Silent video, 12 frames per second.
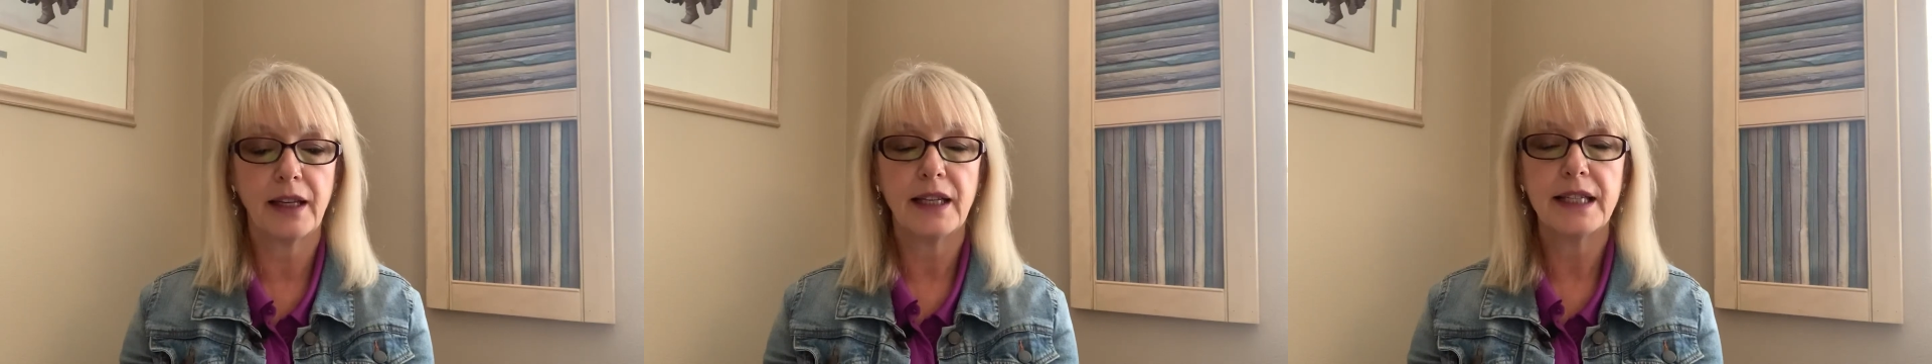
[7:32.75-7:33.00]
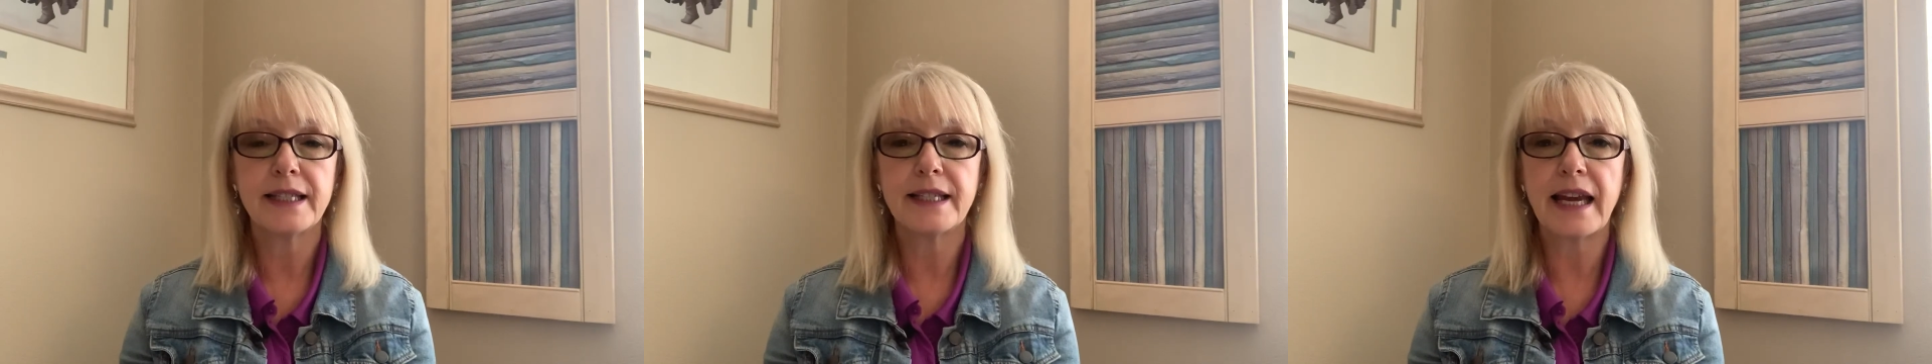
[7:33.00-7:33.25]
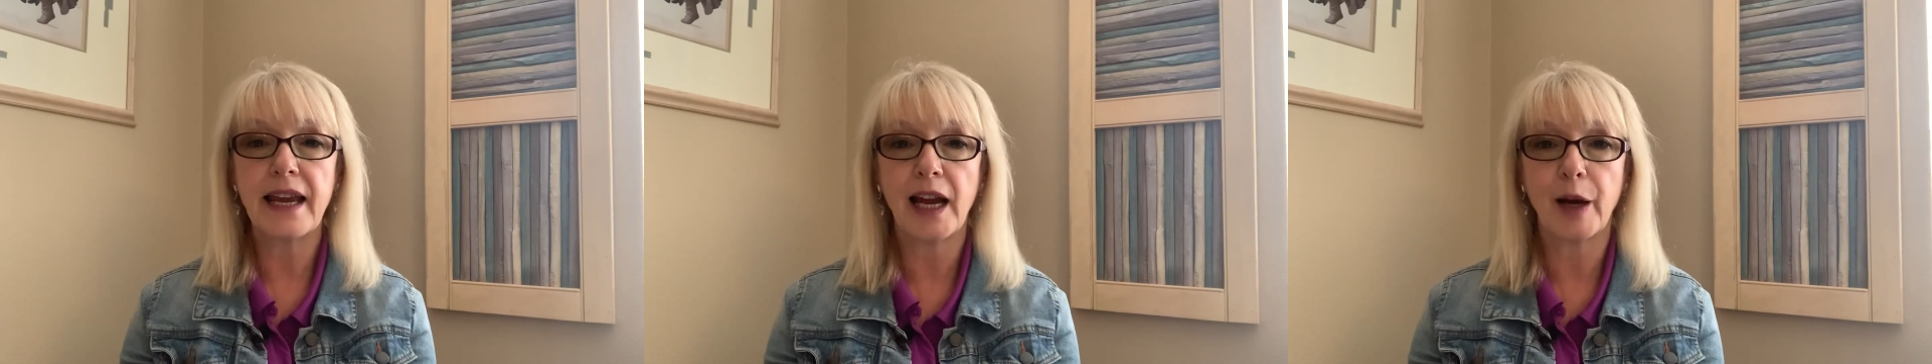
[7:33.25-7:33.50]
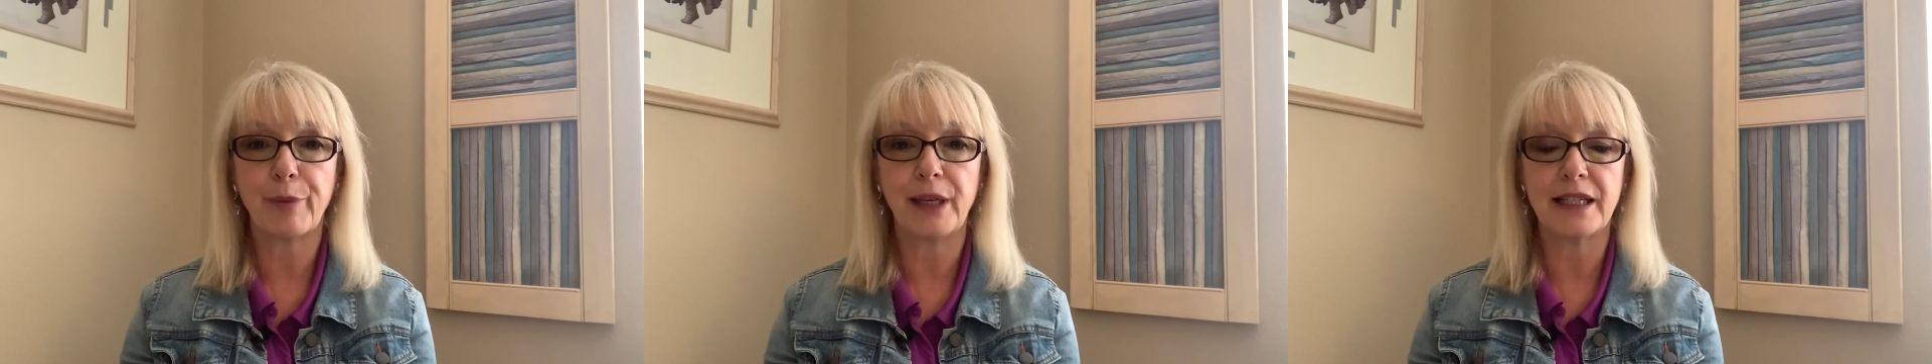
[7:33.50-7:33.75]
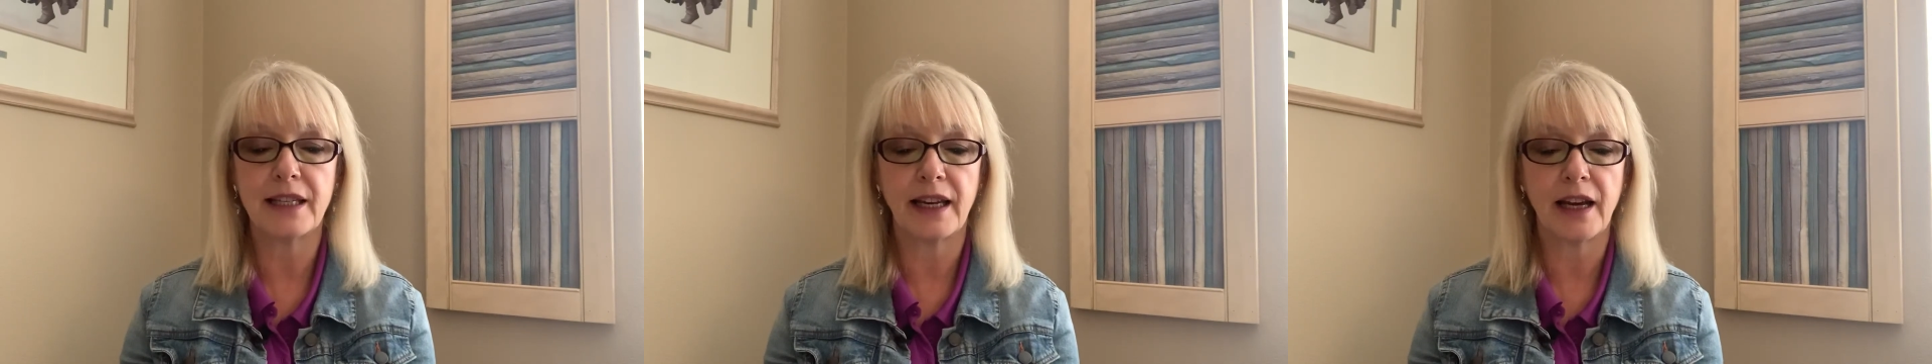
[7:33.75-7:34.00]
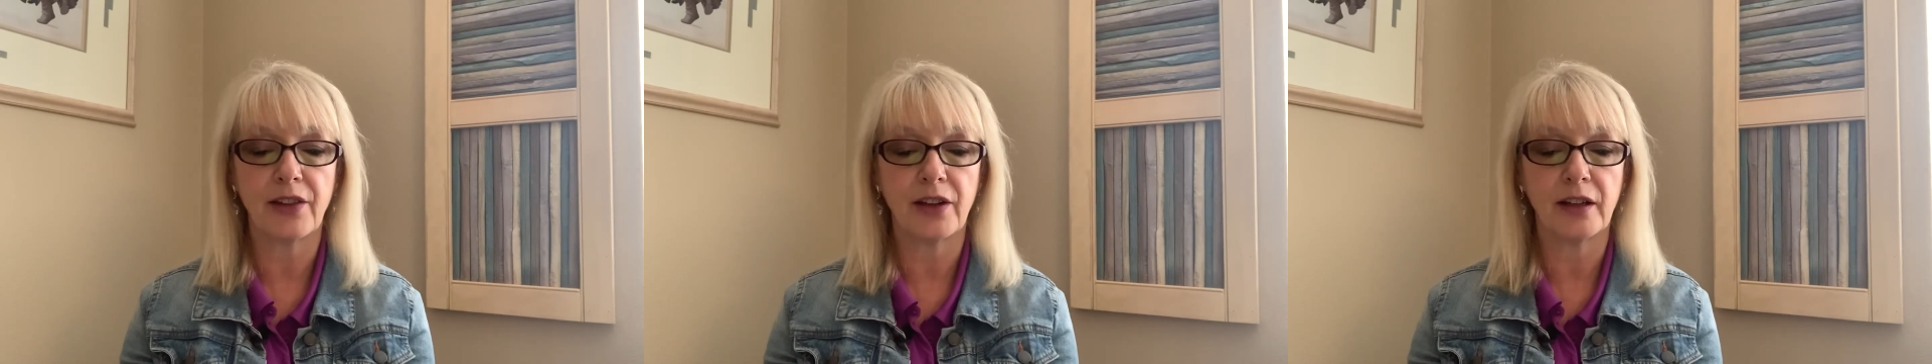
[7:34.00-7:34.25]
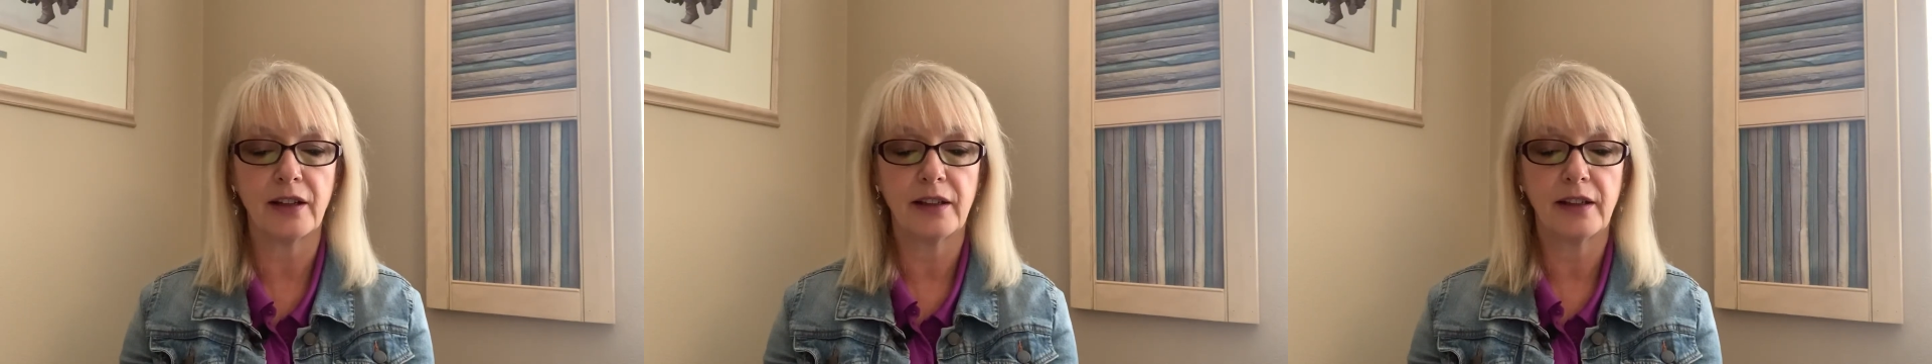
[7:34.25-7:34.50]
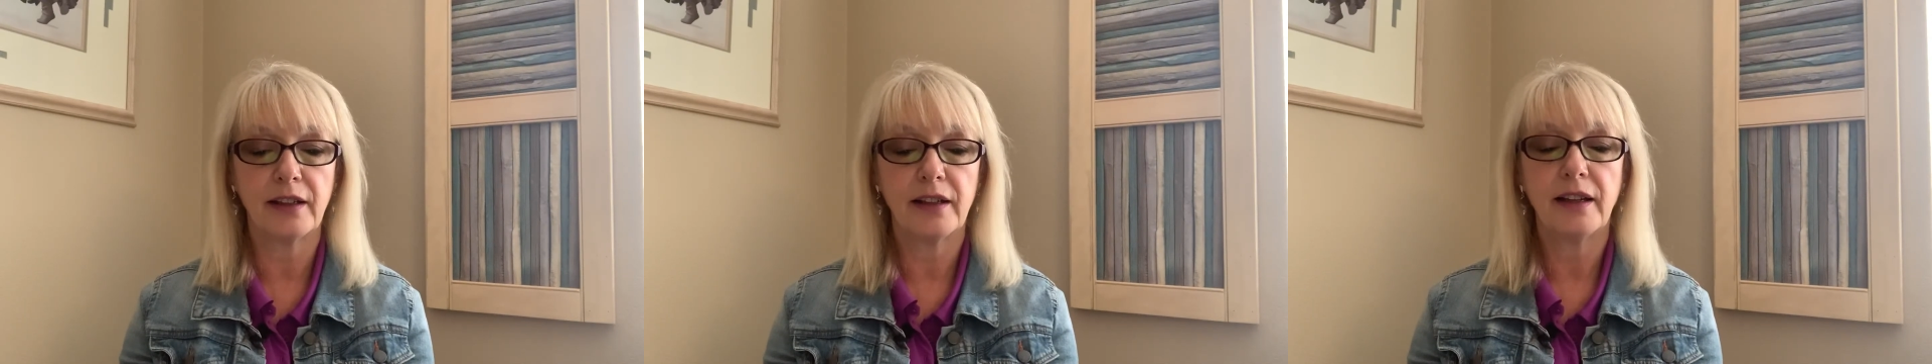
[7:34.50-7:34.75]
Stay happy together.
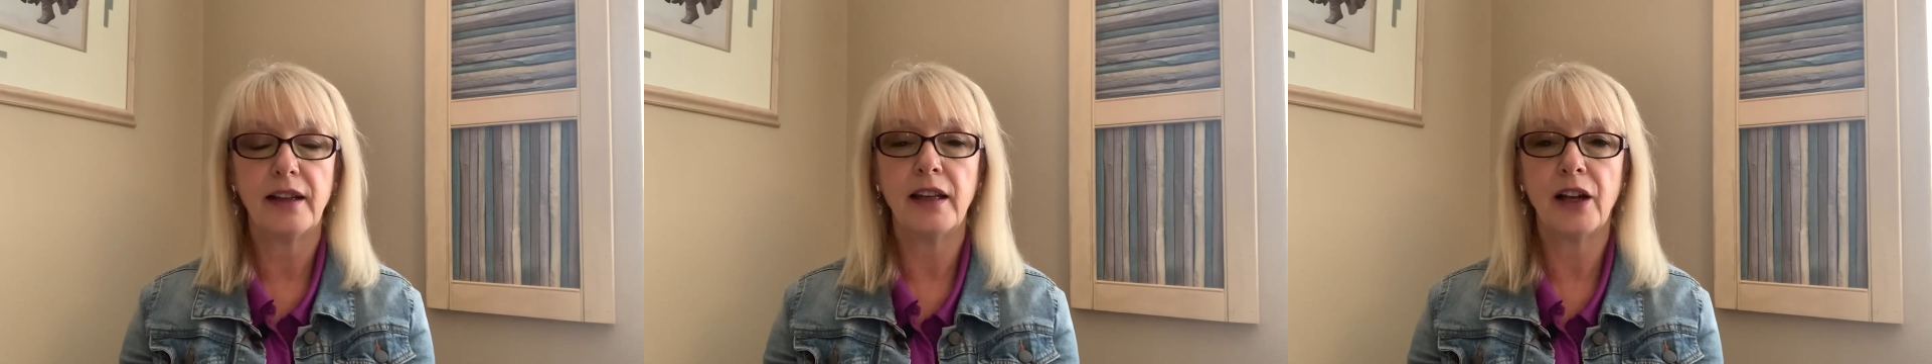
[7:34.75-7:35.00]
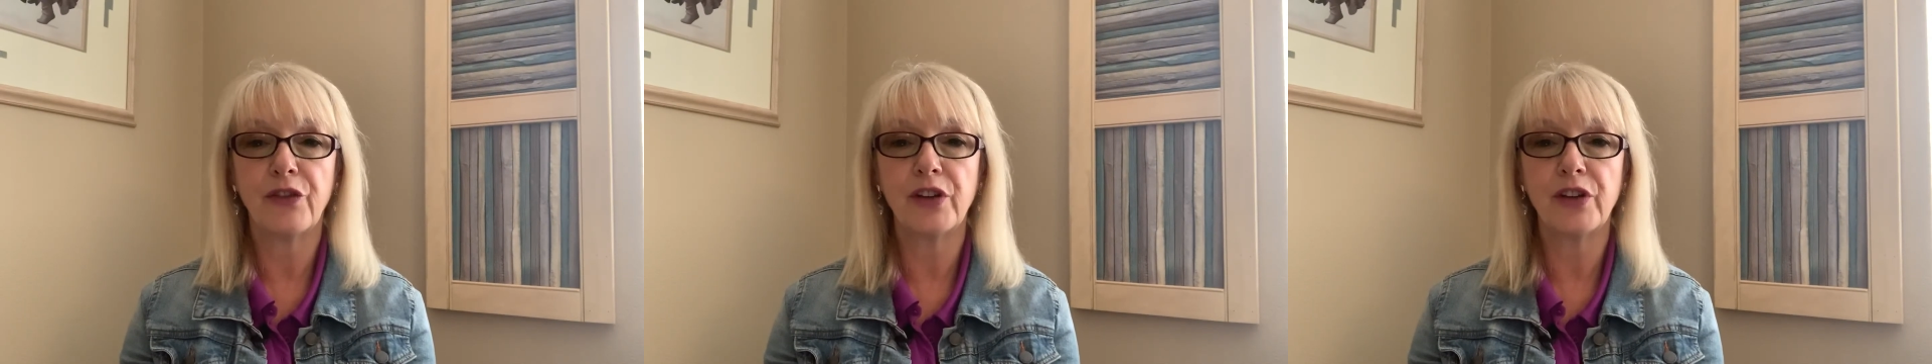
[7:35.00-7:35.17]
Love